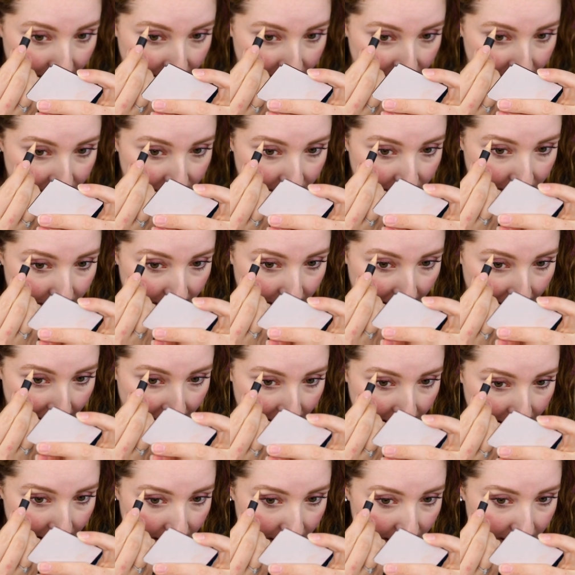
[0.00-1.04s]
to do
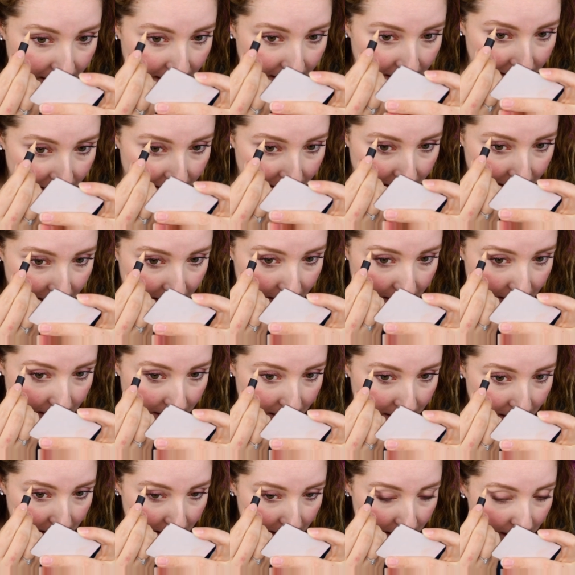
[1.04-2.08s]
that?
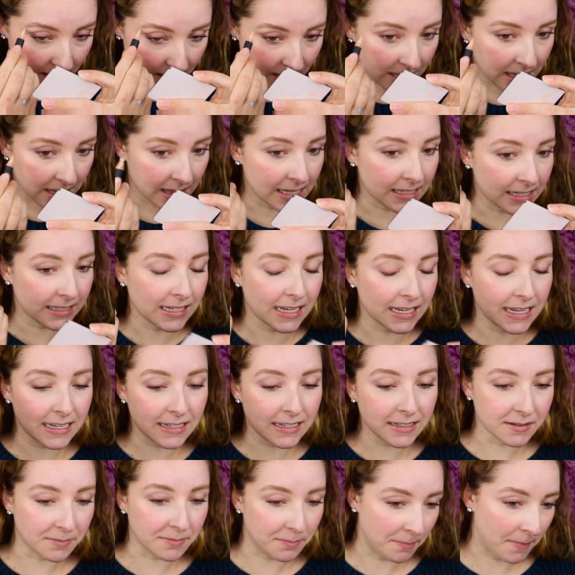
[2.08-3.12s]
This
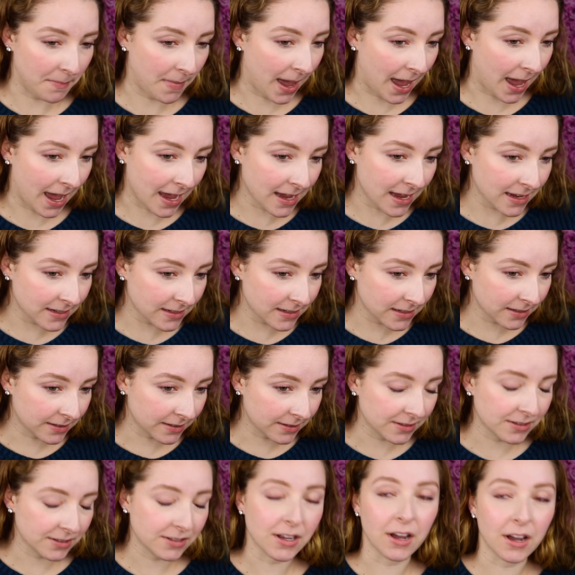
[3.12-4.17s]
is matte,
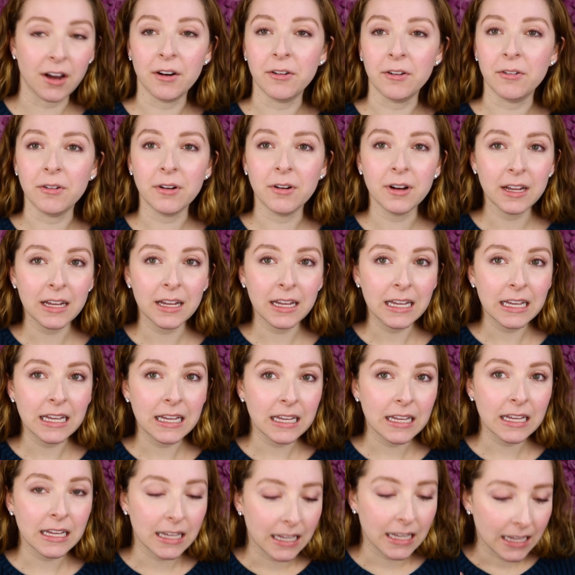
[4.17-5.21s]
so
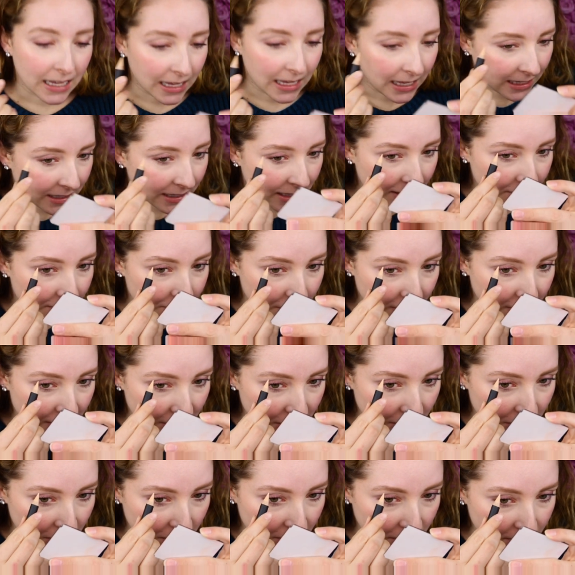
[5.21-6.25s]
it can be
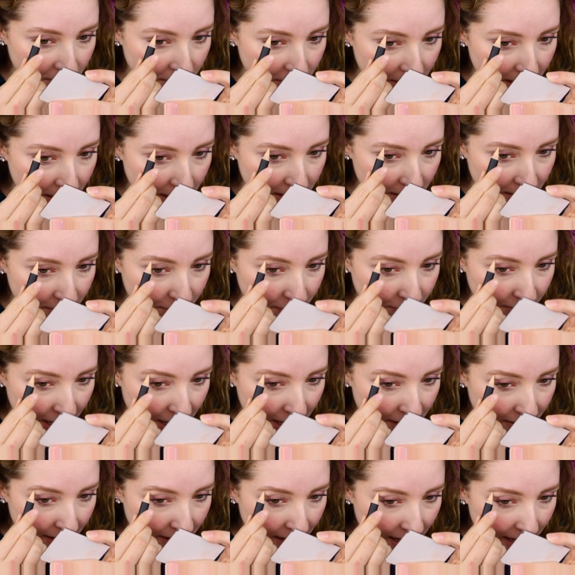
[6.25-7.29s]
used as a
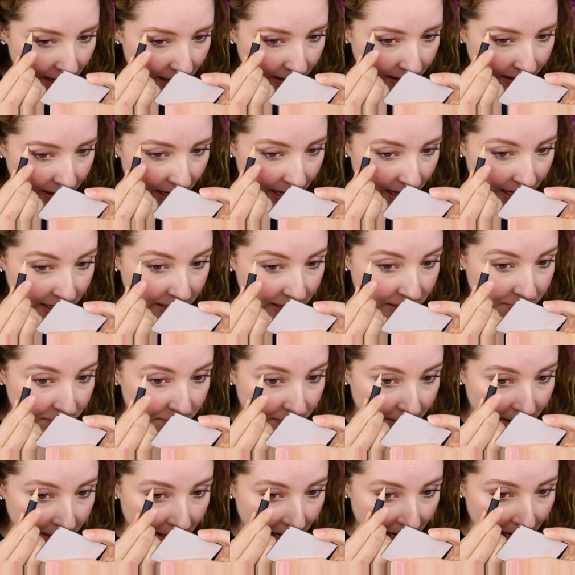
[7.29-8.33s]
brow highlight,
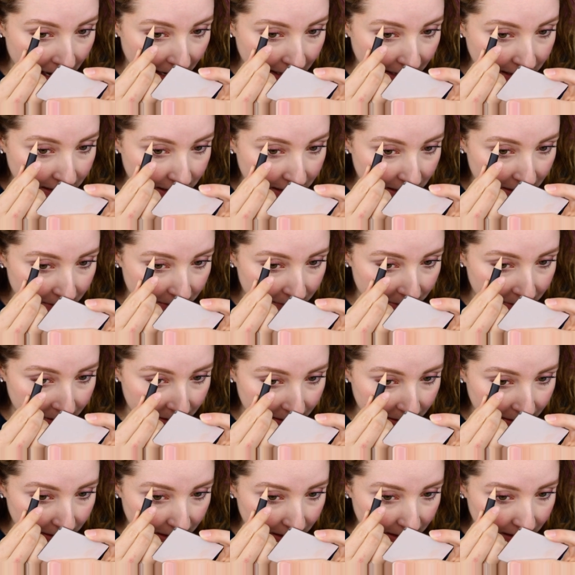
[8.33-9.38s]
but I
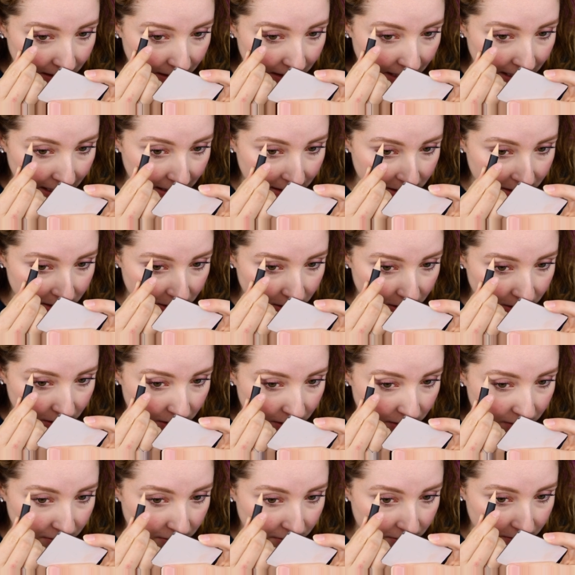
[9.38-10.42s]
typically like to
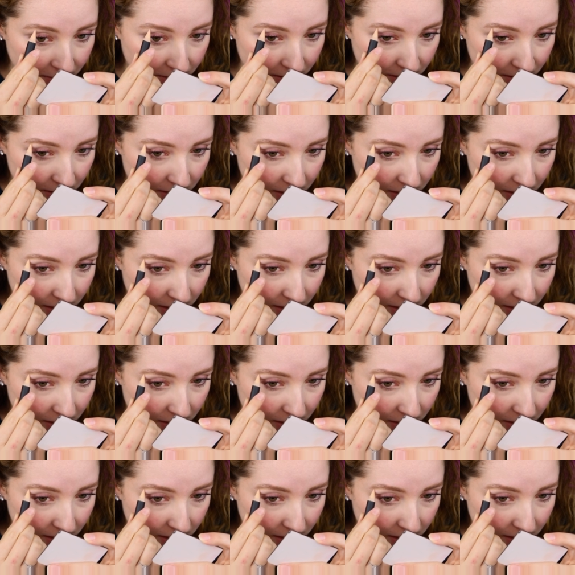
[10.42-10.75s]
use